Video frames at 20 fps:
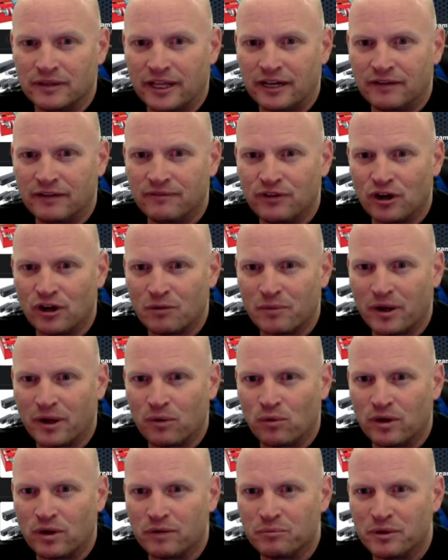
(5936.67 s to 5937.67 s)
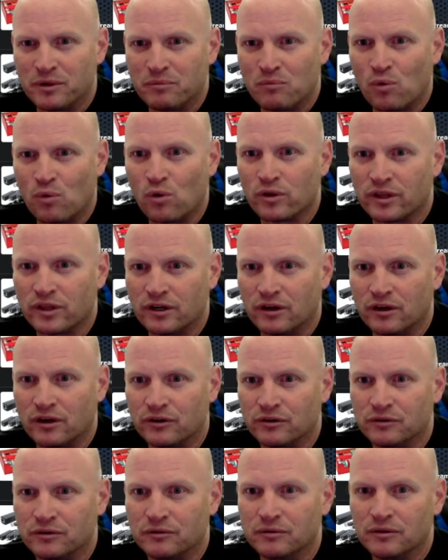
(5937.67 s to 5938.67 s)
That NVR might want a bit more than
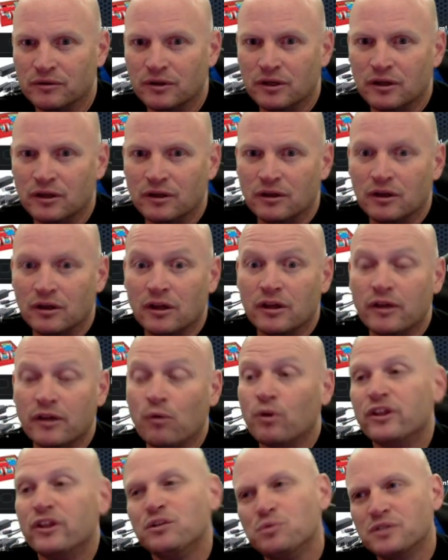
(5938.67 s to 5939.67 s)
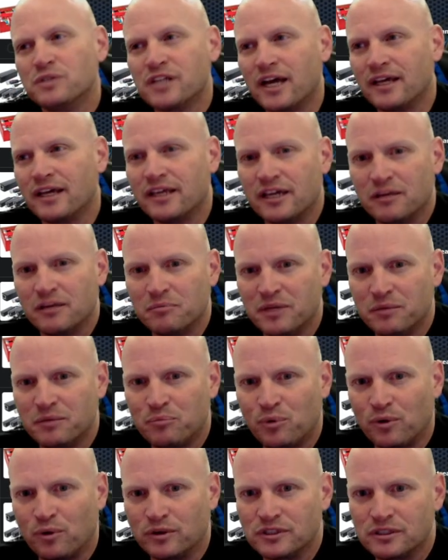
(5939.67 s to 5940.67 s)
100 yeah, well, this one's got
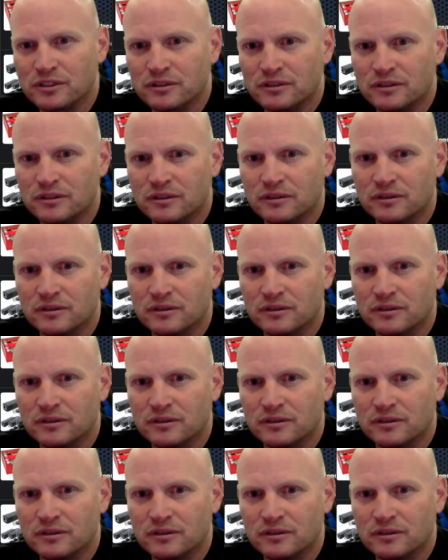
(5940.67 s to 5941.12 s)
gigabit ports.